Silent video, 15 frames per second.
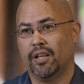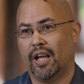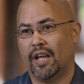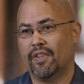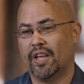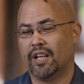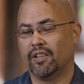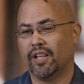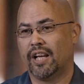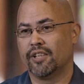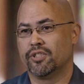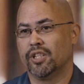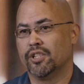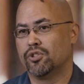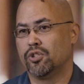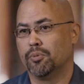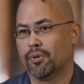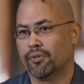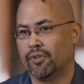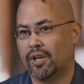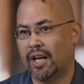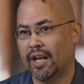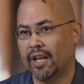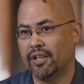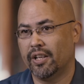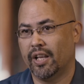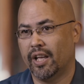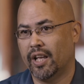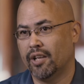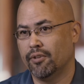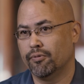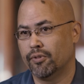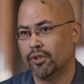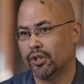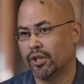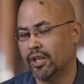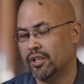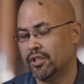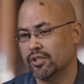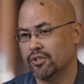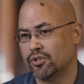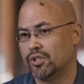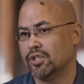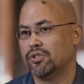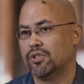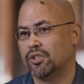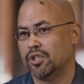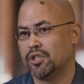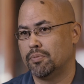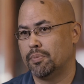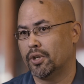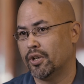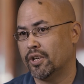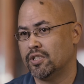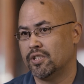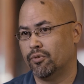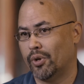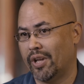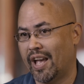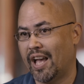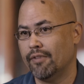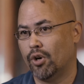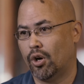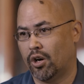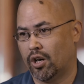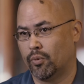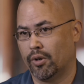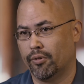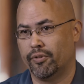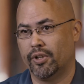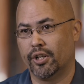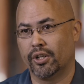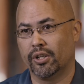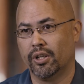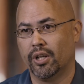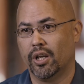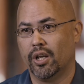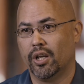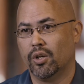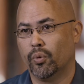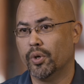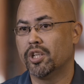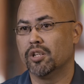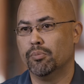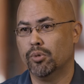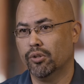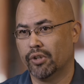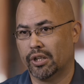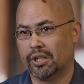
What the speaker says: and that allows us to provide a very consistent experience. If we have a hardware failure, we can move a